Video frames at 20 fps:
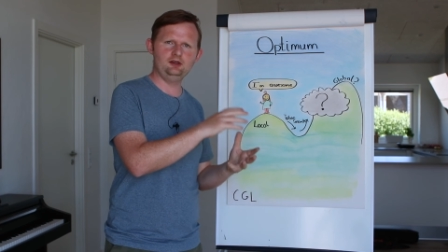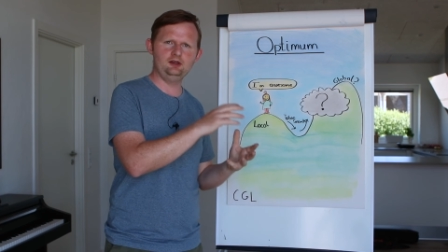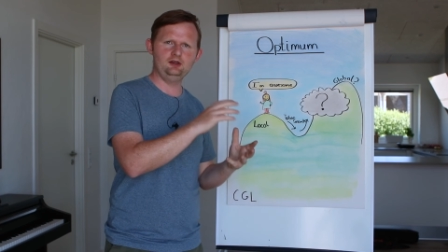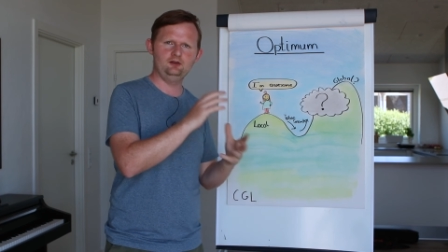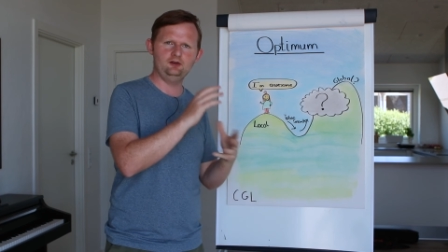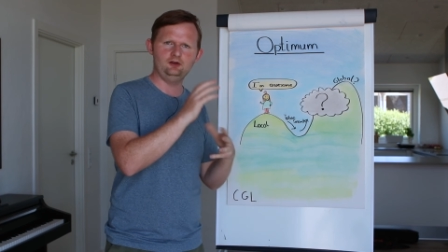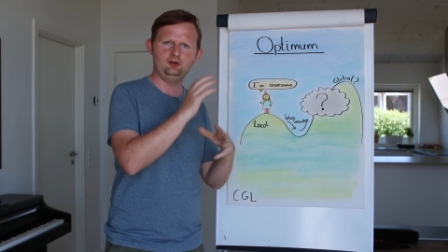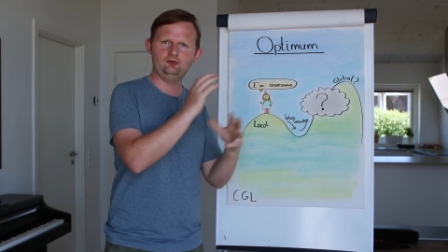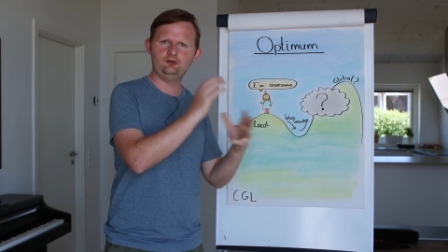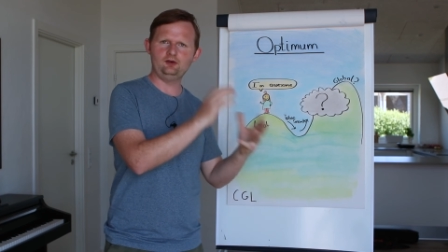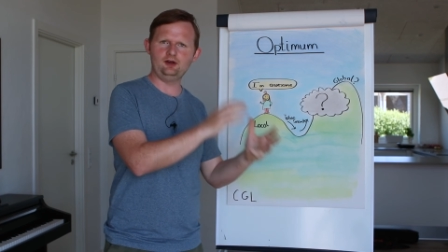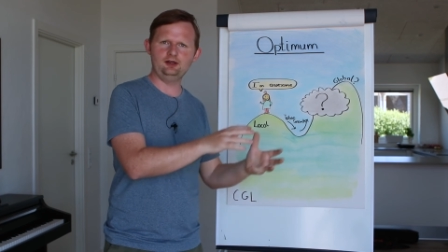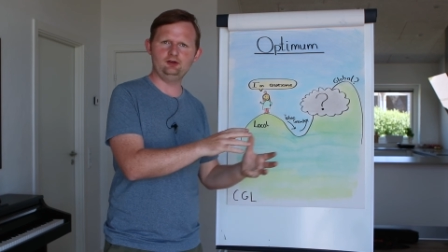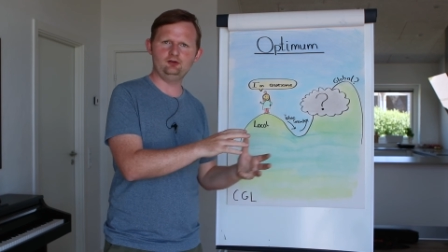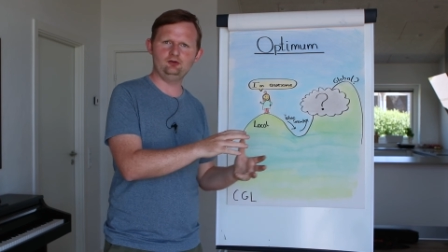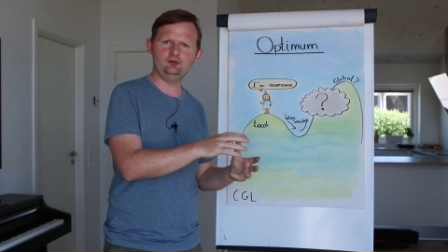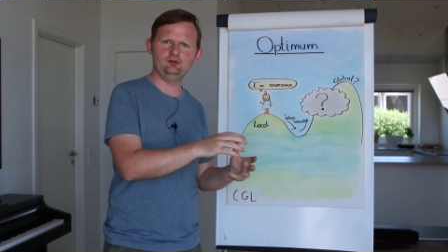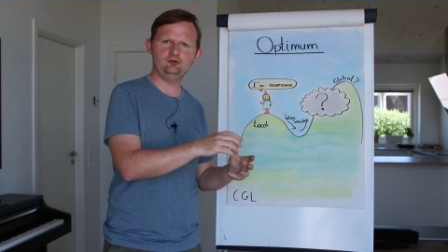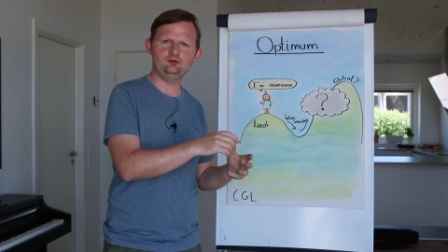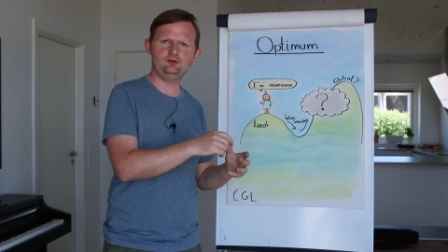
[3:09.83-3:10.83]
then try to
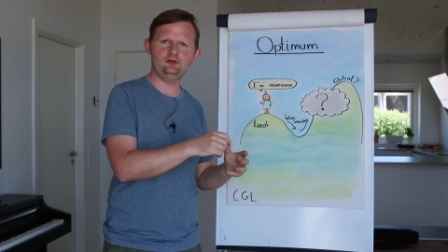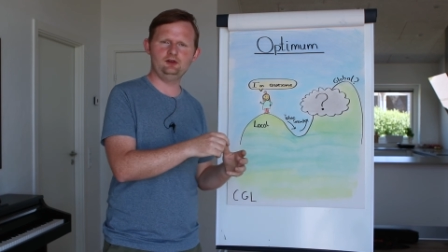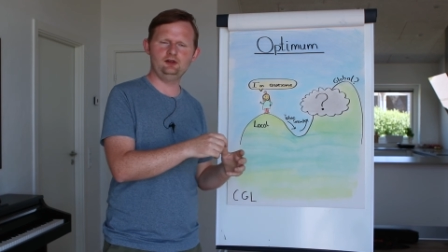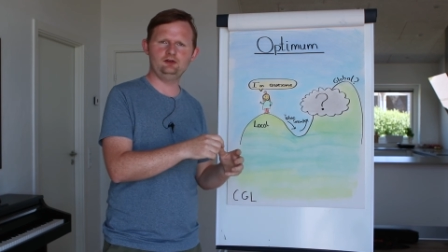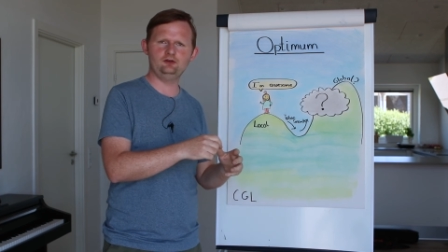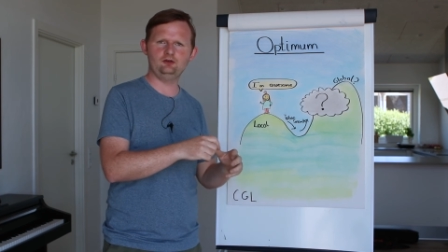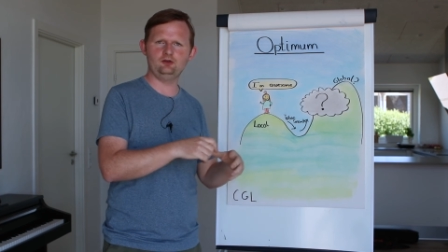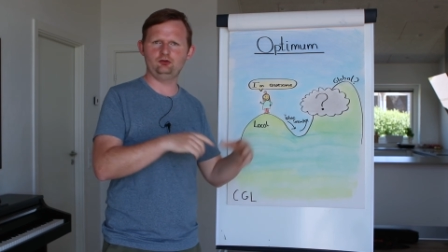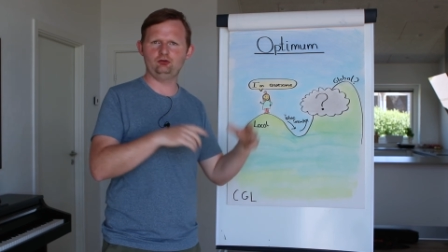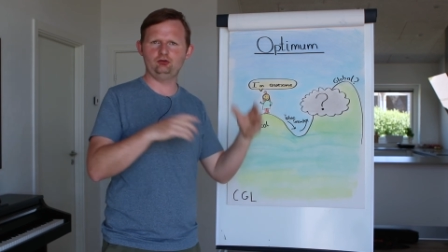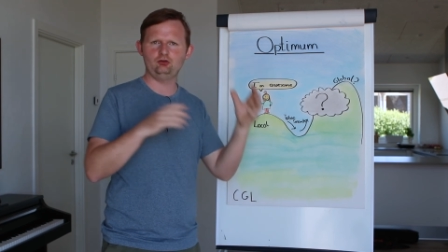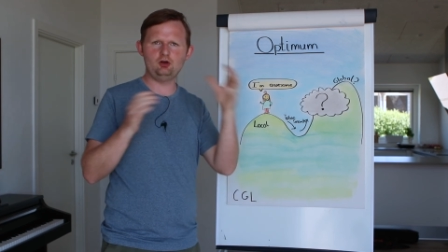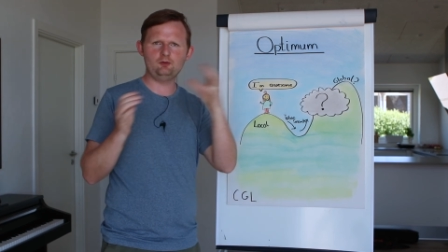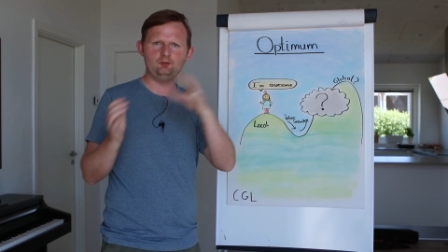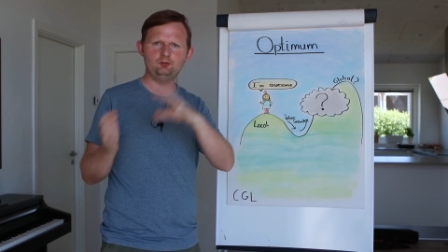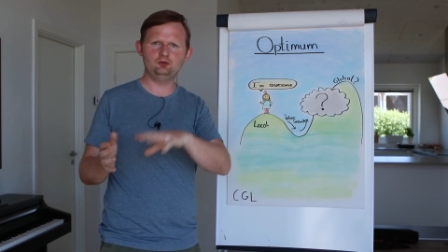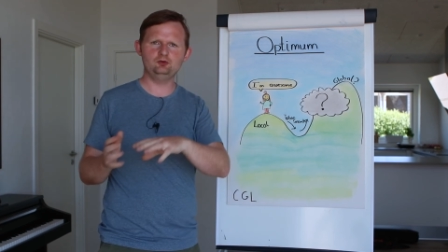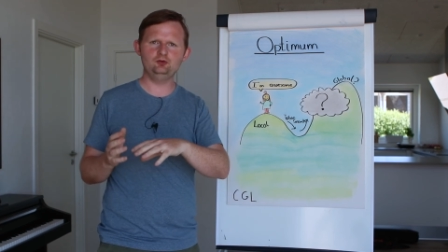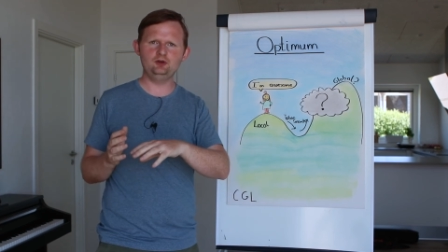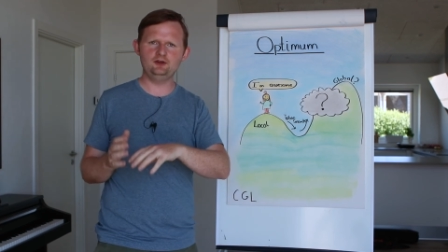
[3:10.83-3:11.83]
do this, or
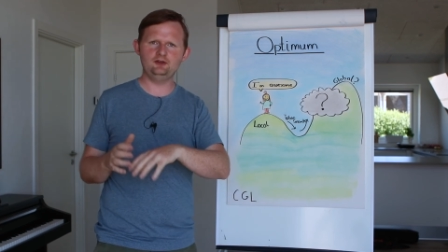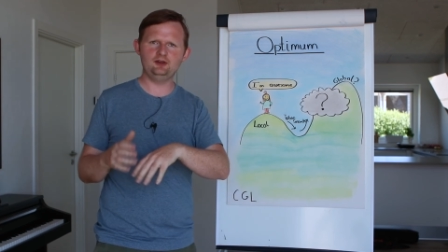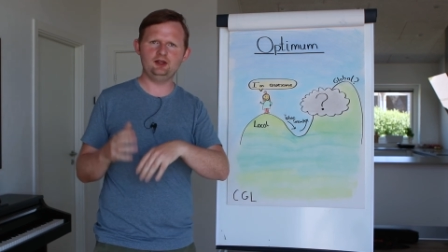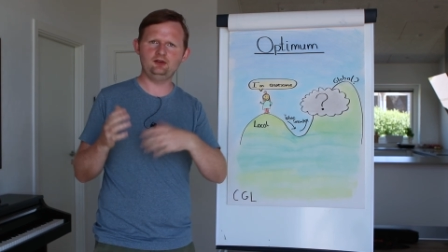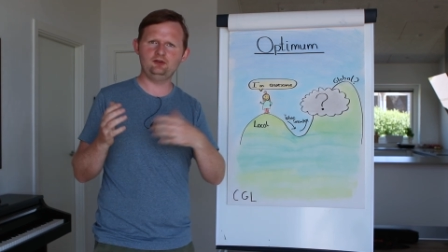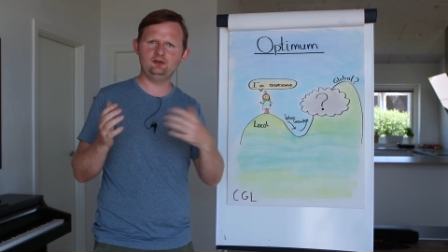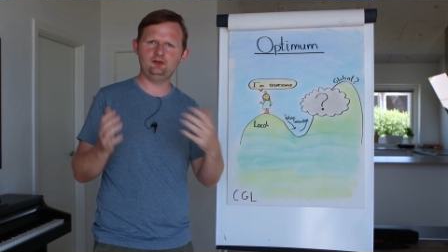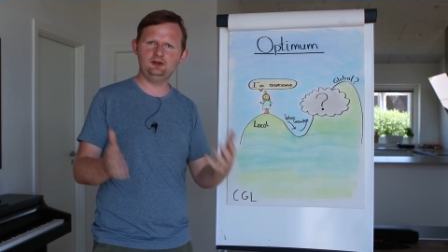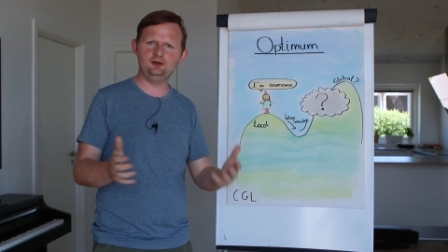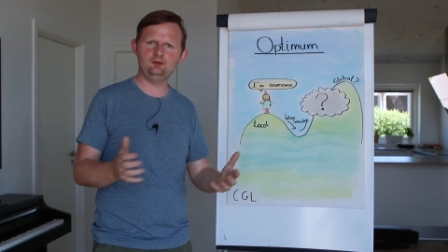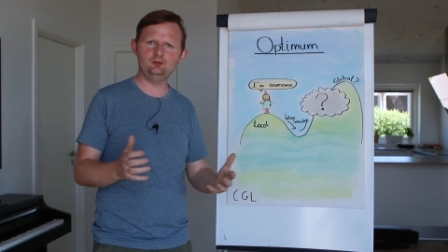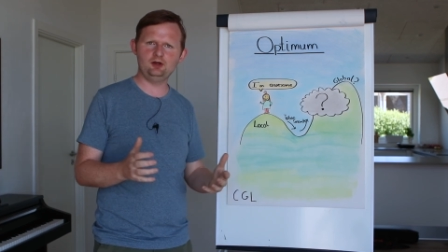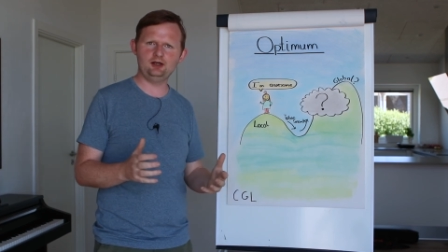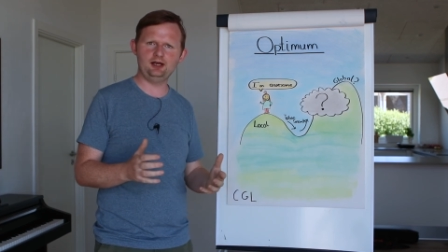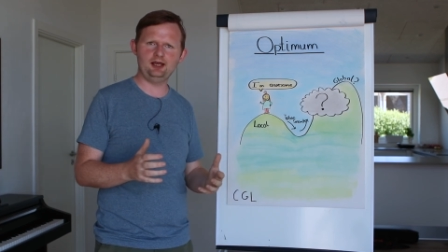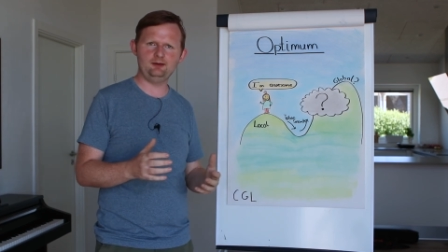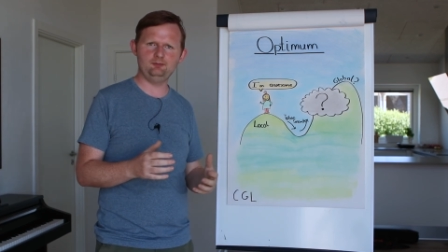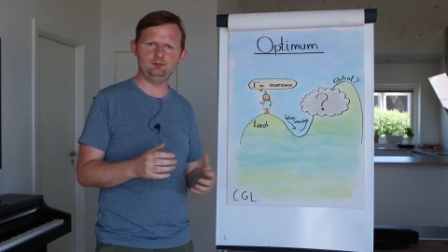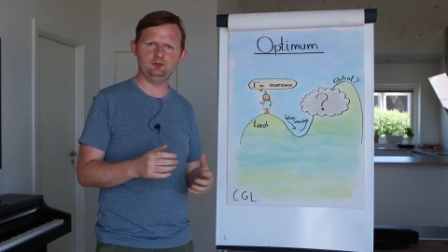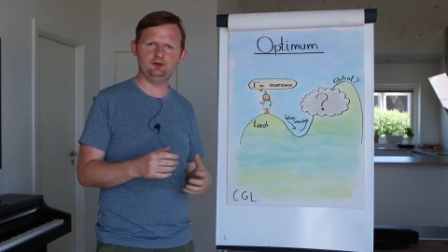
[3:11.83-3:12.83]
stop doing that, see what
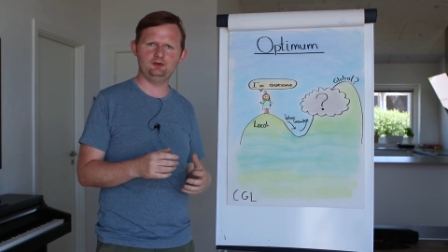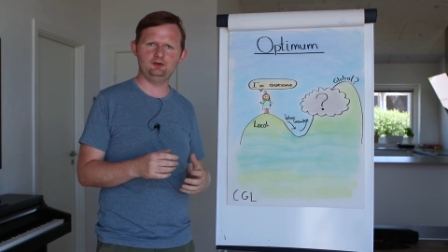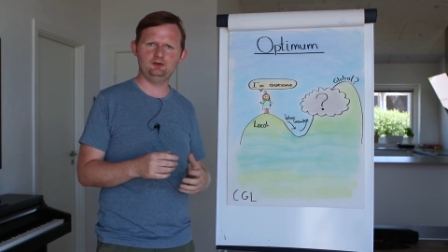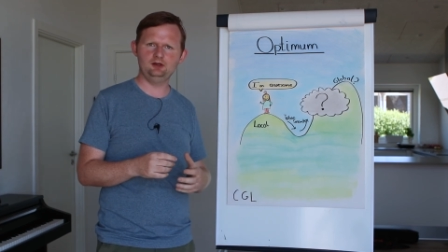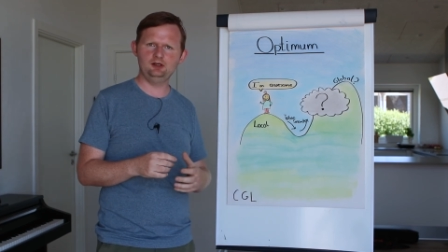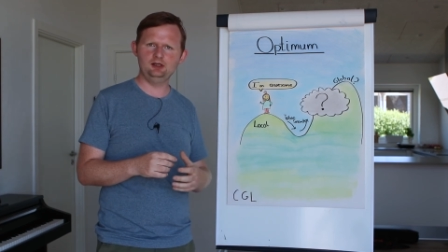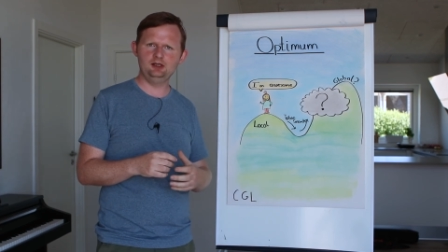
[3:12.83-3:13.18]
happens.